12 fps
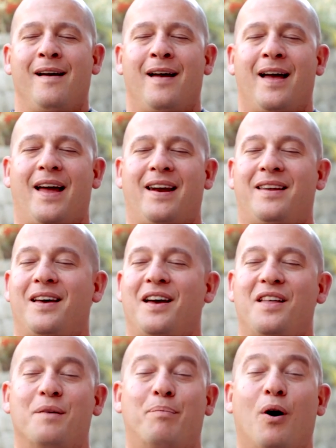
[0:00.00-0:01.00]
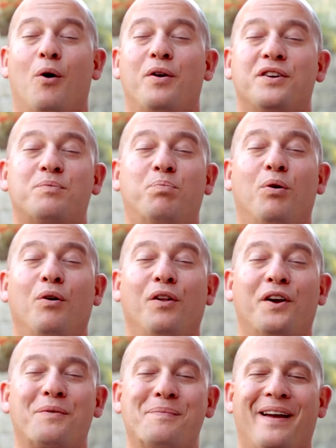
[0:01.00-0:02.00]
and the boat is
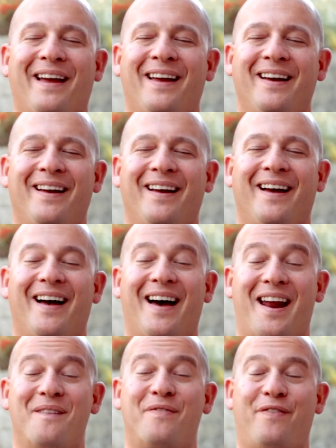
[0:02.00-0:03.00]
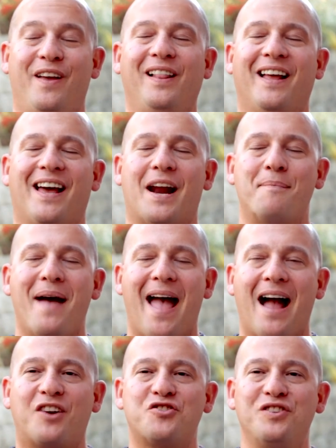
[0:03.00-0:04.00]
pulling me, and I'm feeling it. I'm
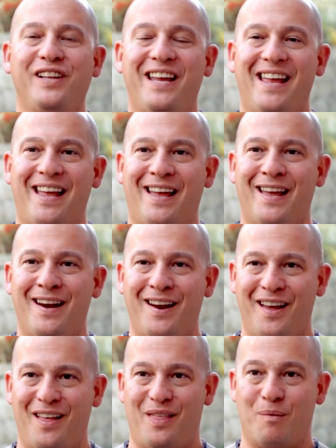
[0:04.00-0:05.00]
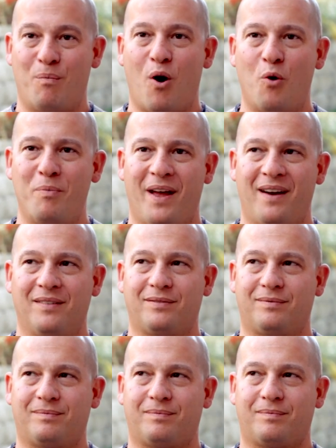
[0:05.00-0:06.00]
actually in the moment.
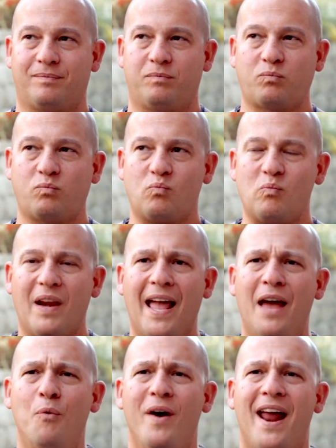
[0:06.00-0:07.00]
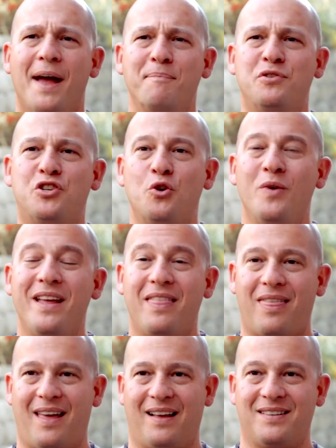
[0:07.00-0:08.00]
And when I'm doing
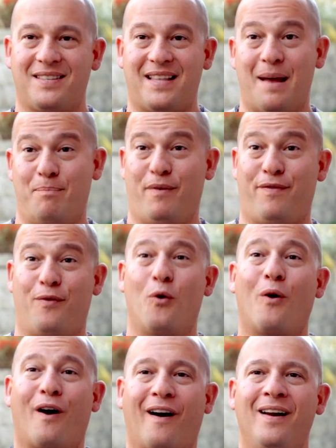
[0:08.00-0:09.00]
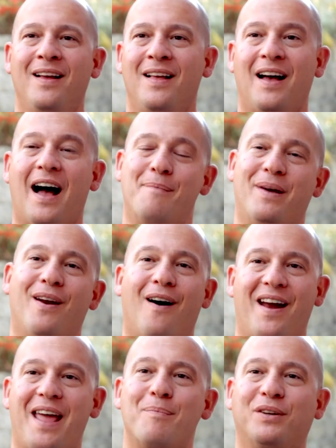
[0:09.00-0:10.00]
things that before I've been
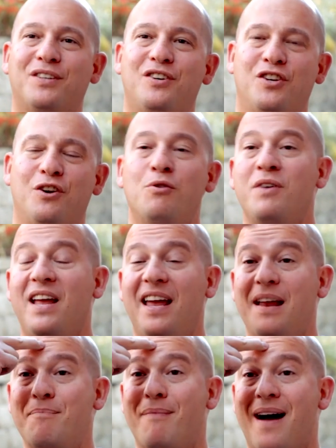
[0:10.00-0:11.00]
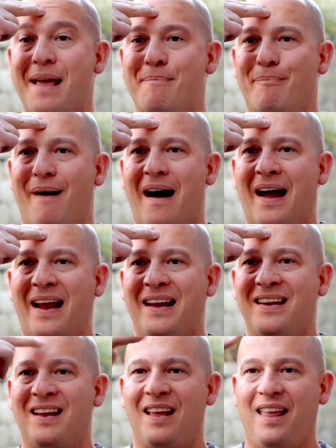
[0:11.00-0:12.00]
unable to do in my
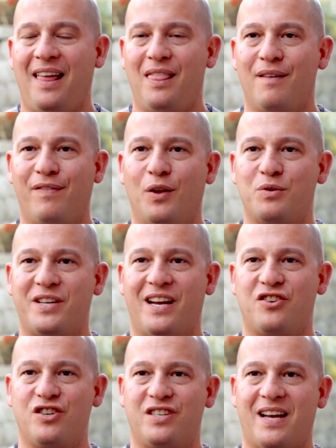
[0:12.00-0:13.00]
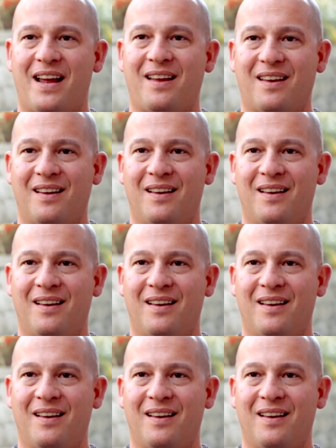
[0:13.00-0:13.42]
mind in the flotation tank,